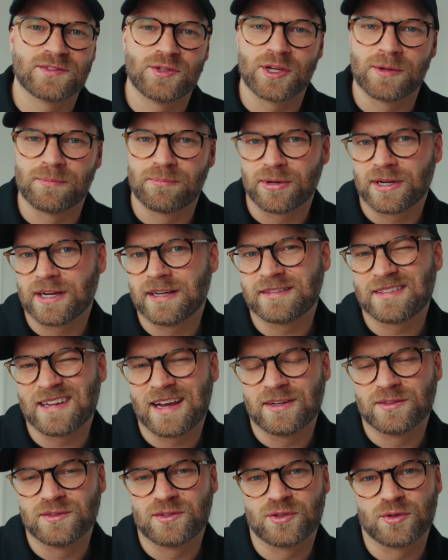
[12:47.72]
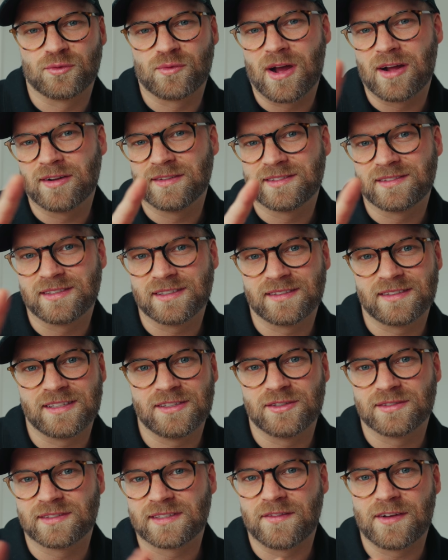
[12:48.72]
so you can bring it down to around 60
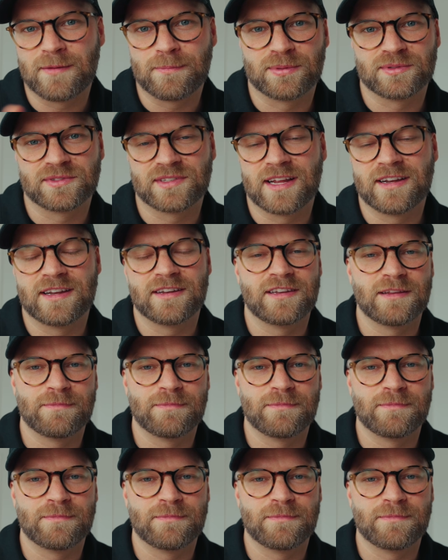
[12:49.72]
to 70%